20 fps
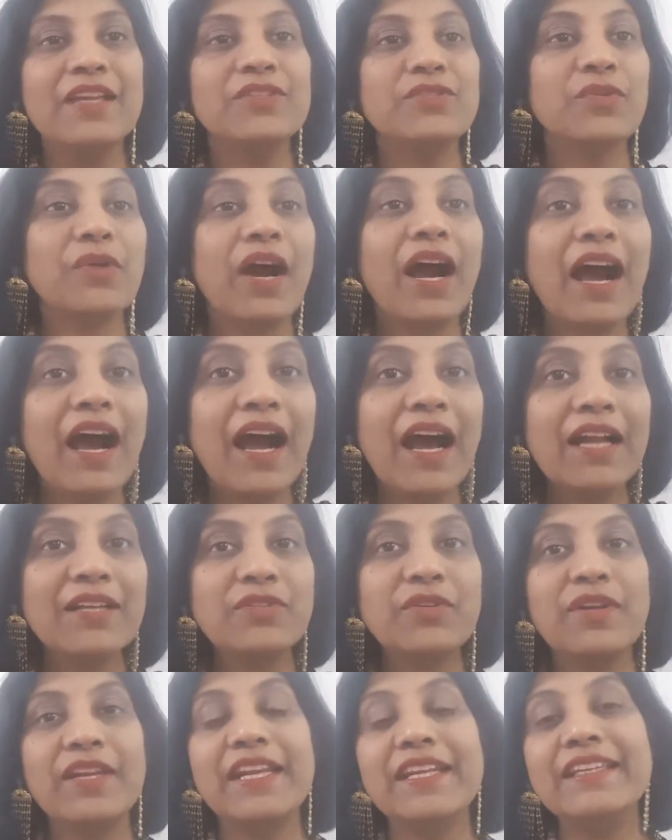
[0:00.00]
So
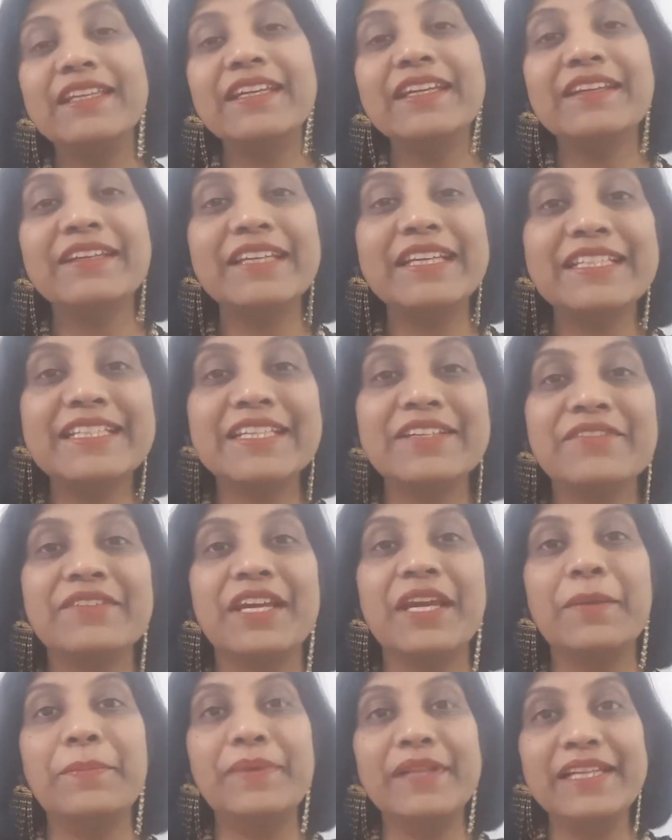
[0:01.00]
art or any
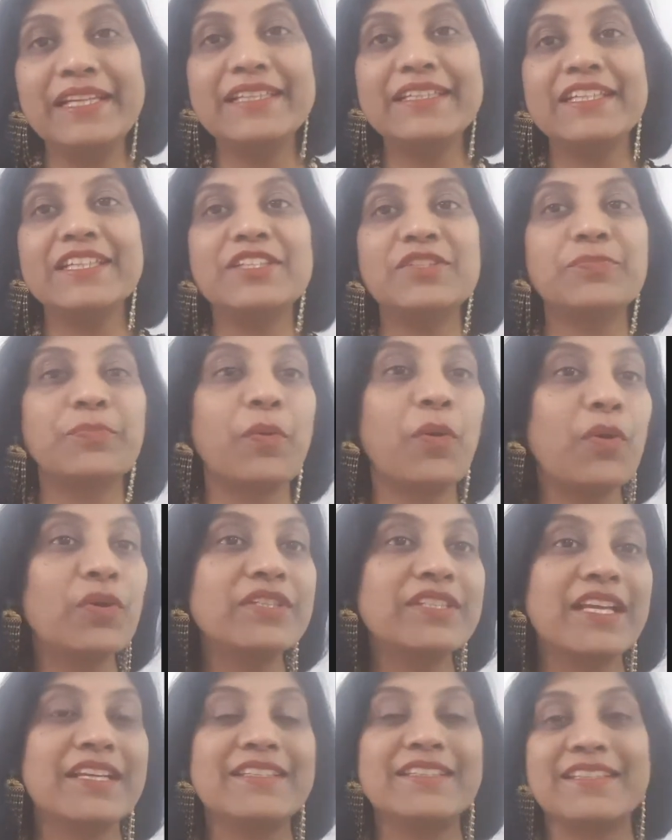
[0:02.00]
creative ability,
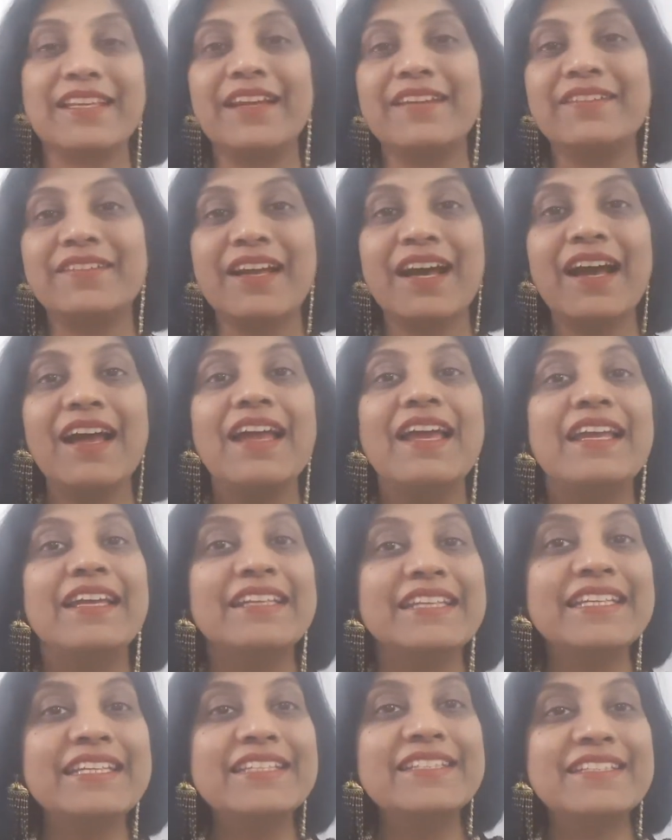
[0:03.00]
sports, etc.
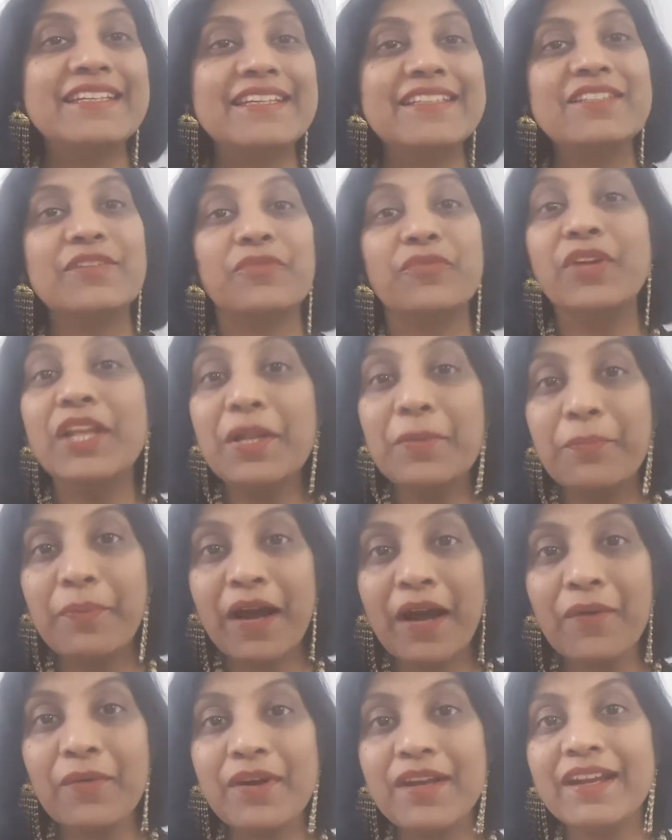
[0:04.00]
teaches
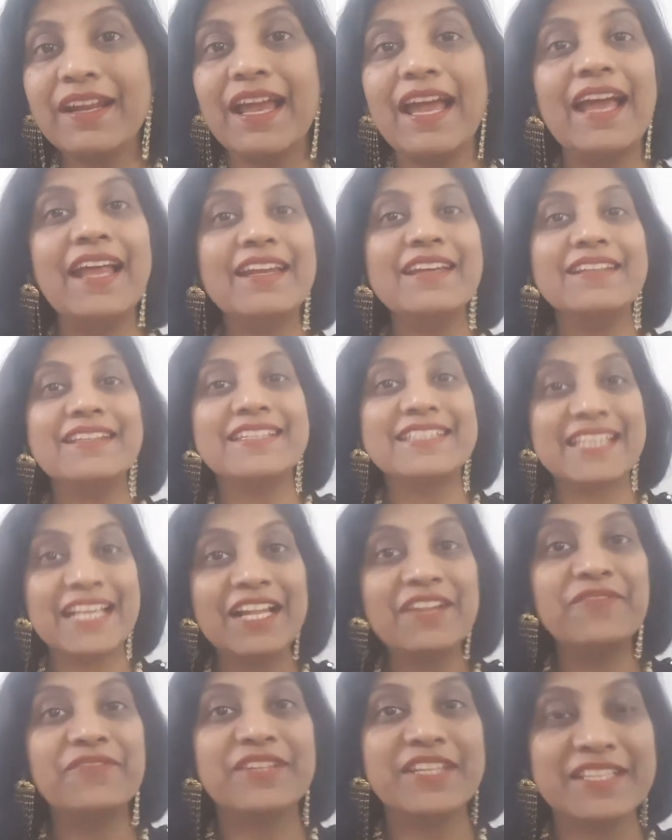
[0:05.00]
willpower and
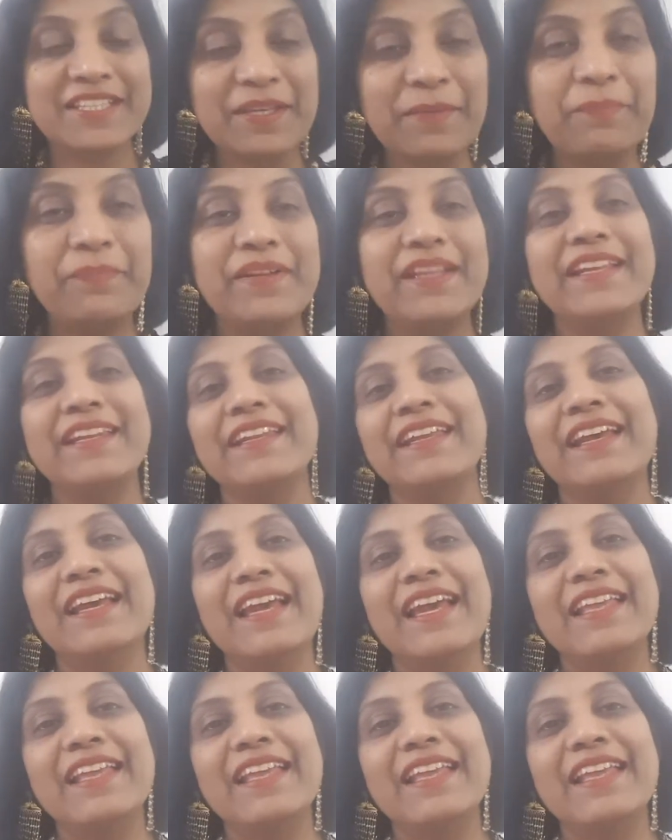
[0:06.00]
self-discipline.